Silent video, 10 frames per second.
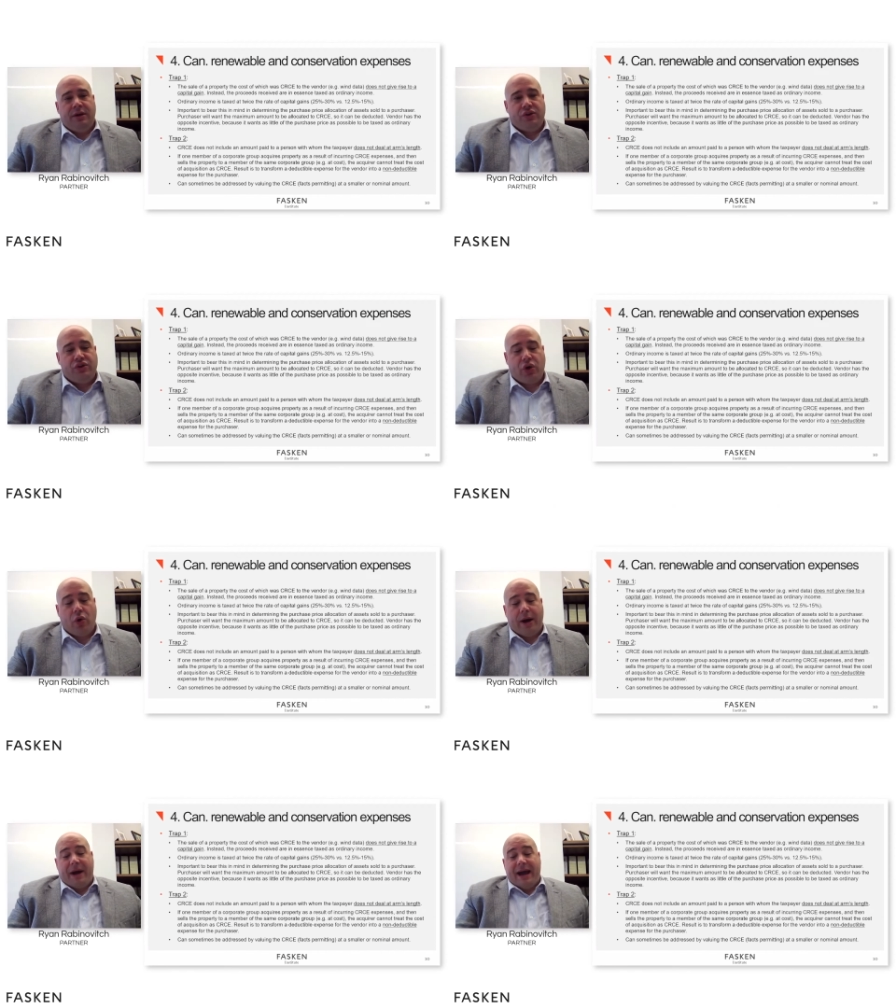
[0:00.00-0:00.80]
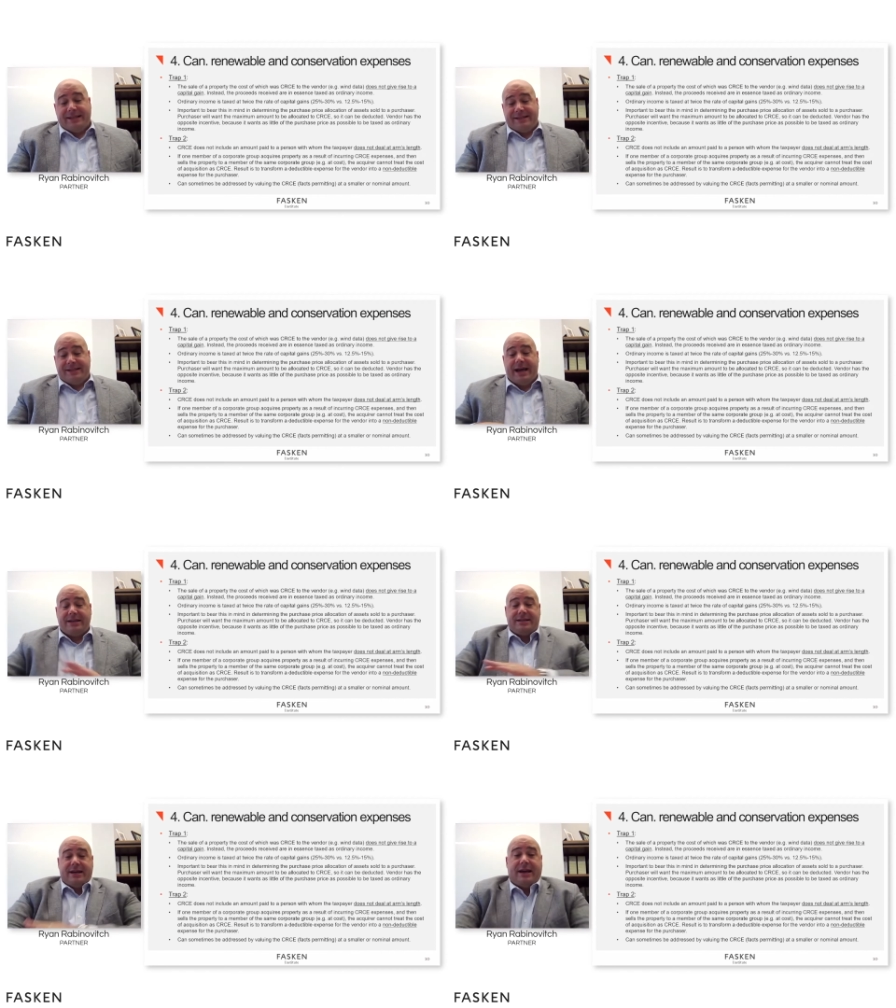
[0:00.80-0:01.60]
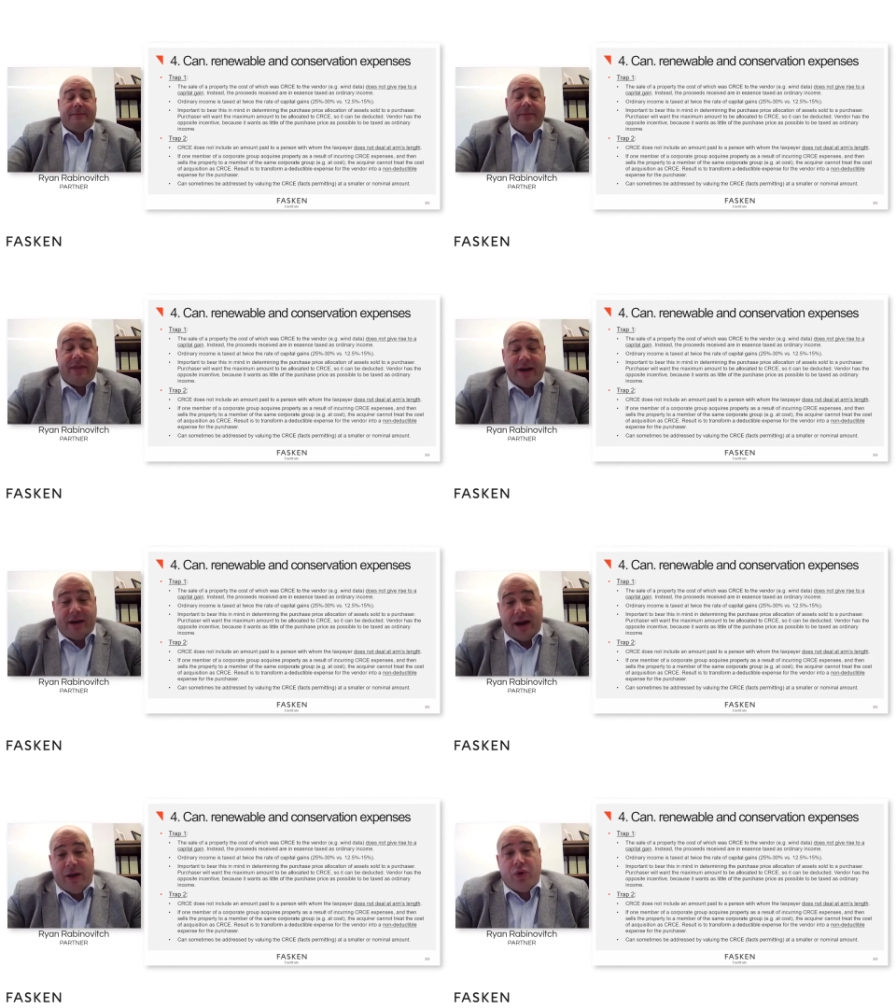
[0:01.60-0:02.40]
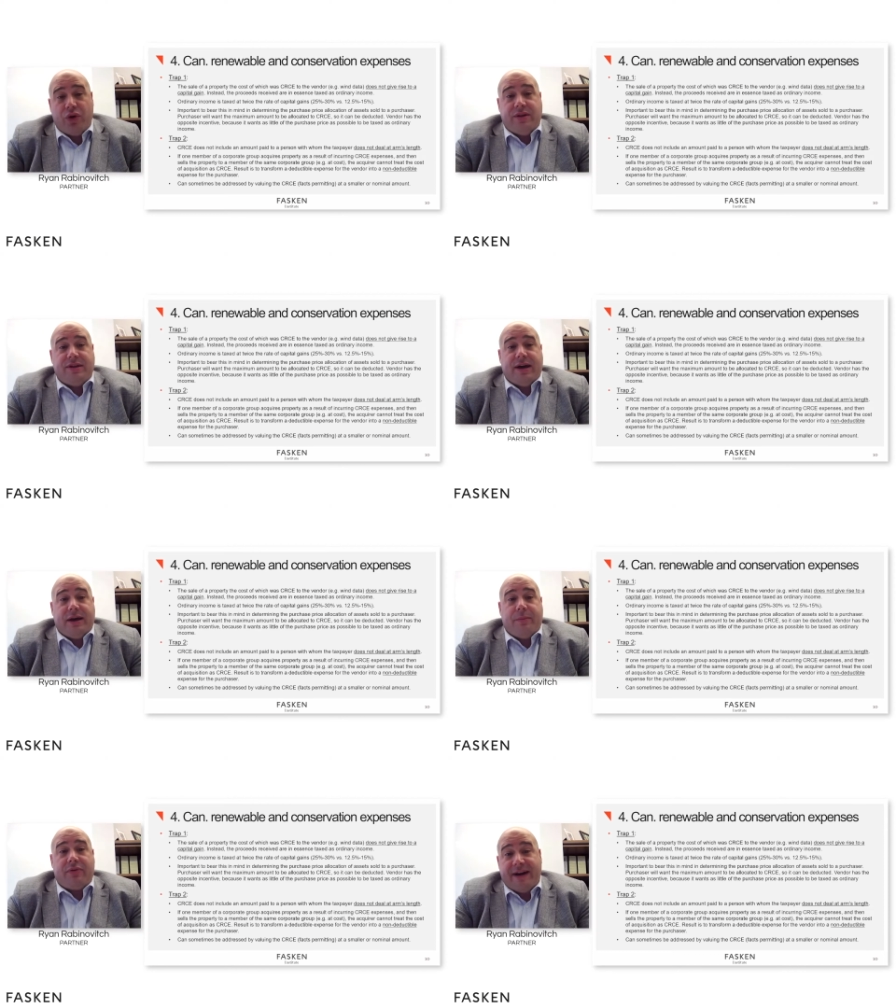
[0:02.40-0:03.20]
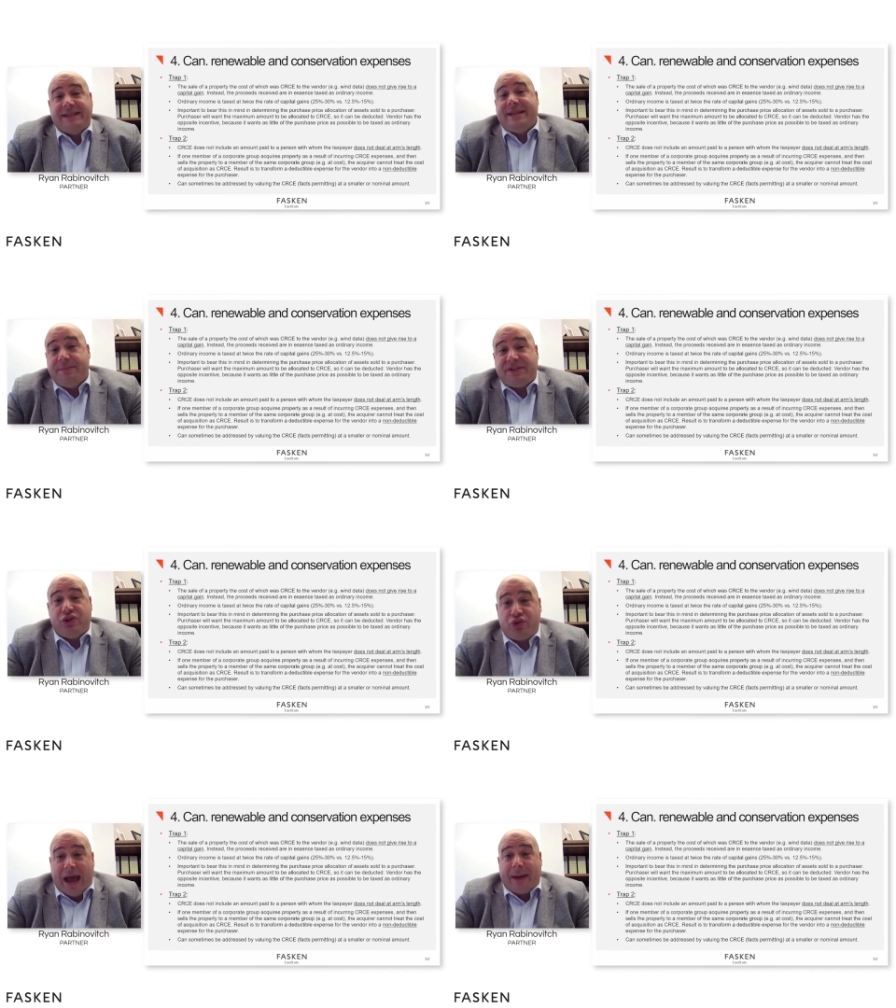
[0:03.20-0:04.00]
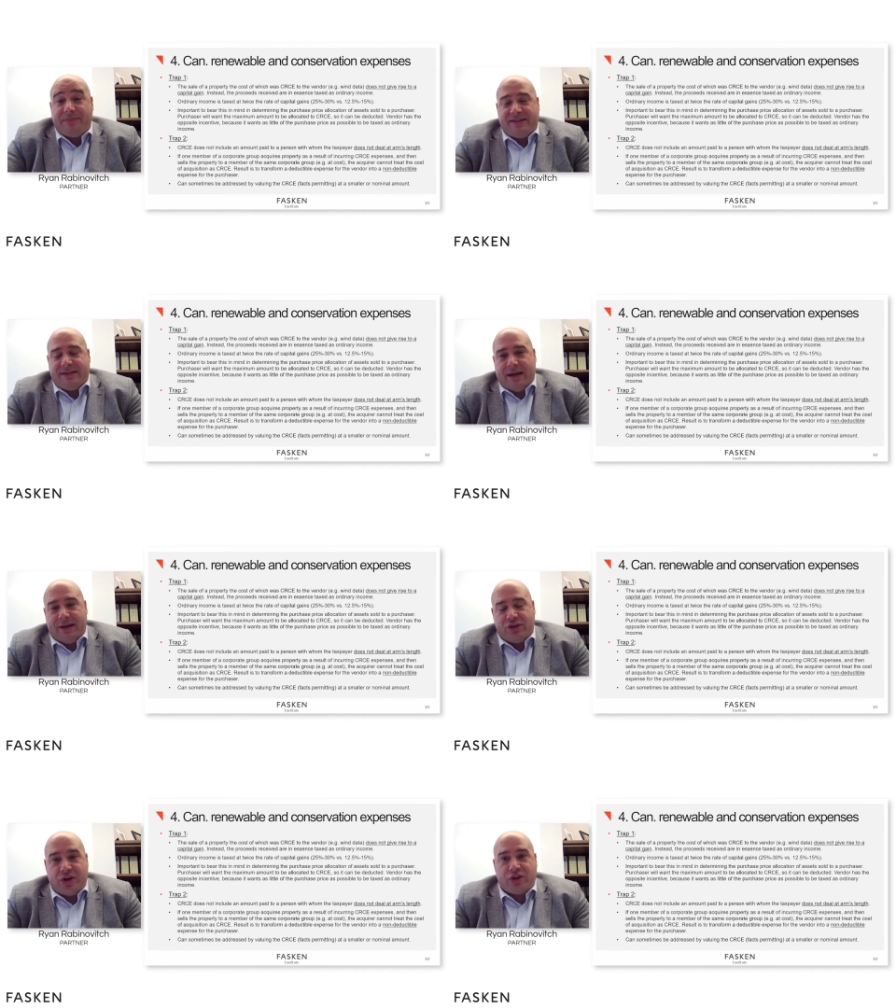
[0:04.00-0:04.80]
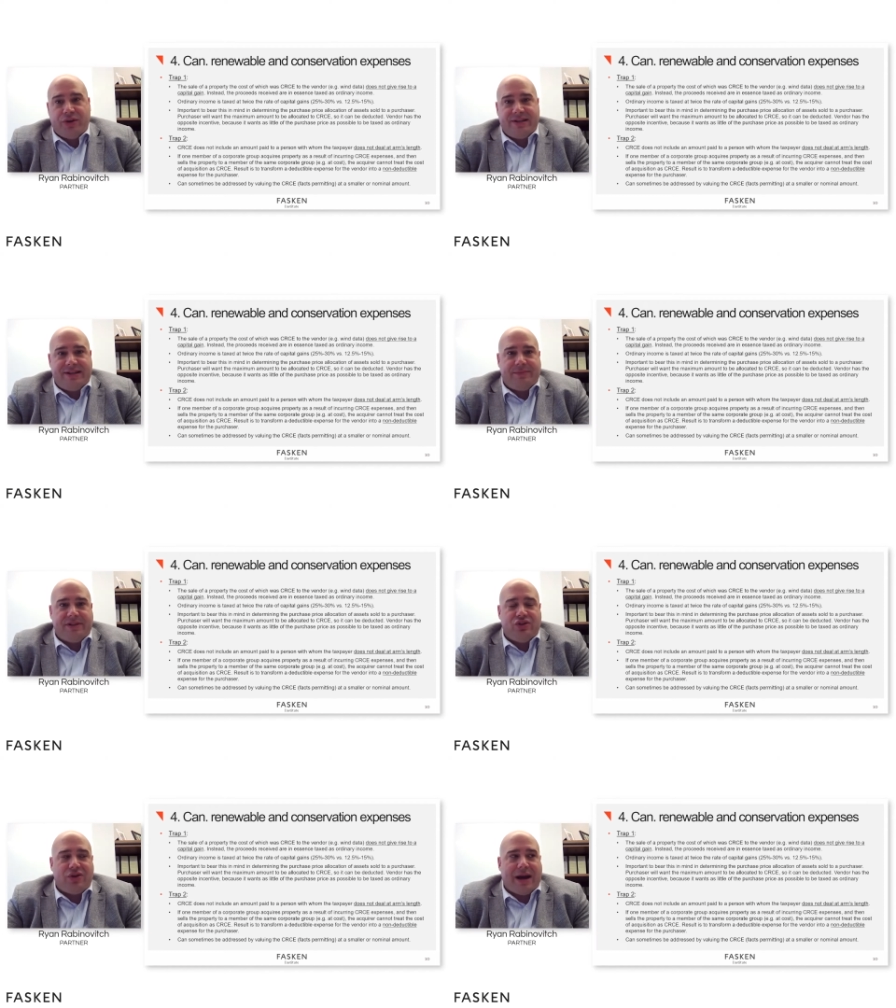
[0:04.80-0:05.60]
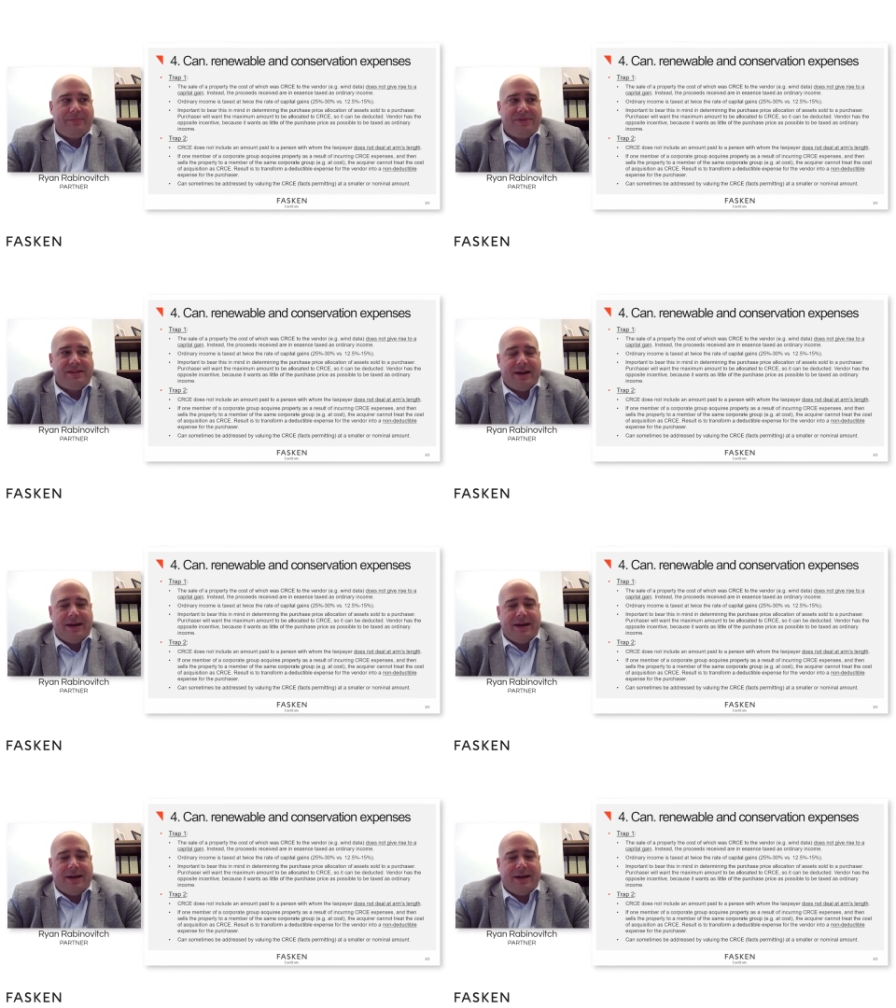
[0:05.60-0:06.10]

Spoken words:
So I had said that I would provide tips and traps, structuring tips and traps